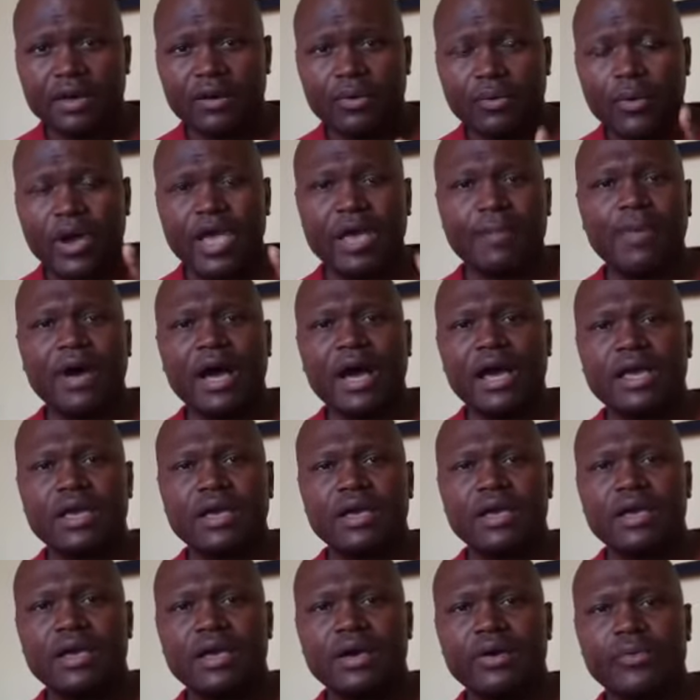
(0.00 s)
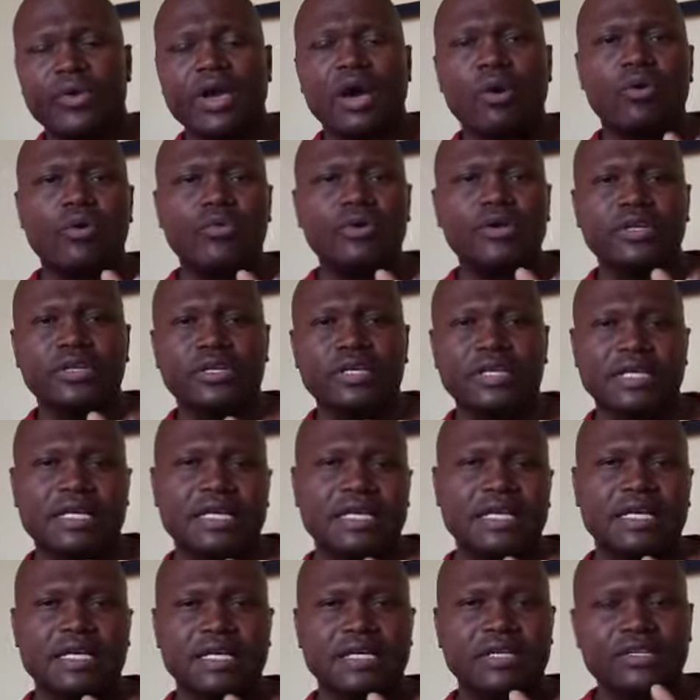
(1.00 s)
whereby we are going
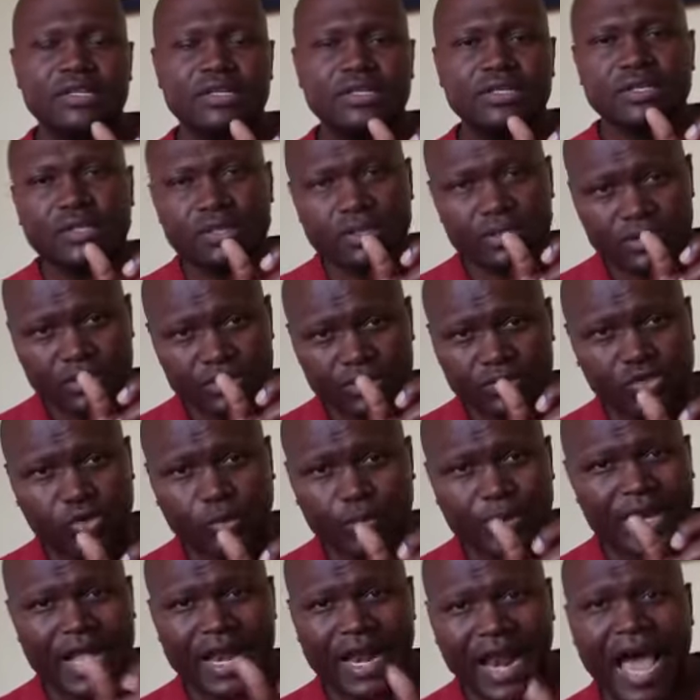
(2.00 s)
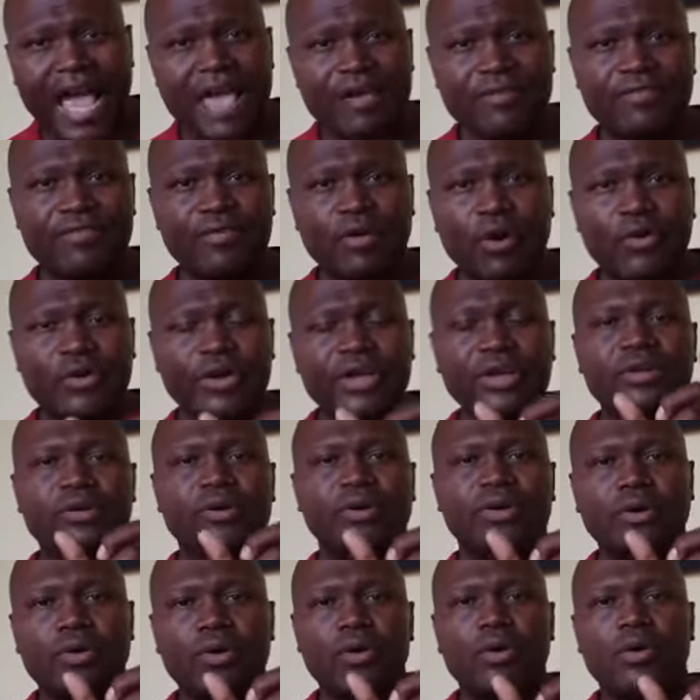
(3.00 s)
to be live or in
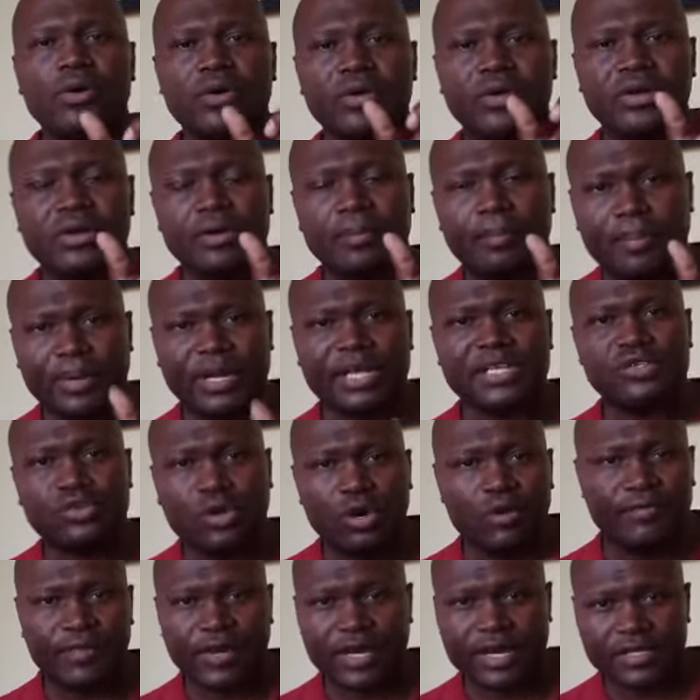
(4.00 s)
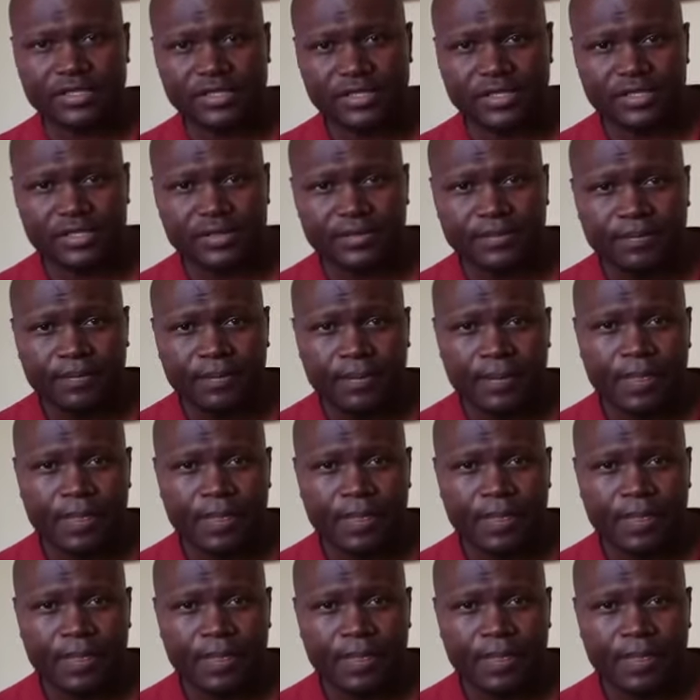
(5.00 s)
a press conference.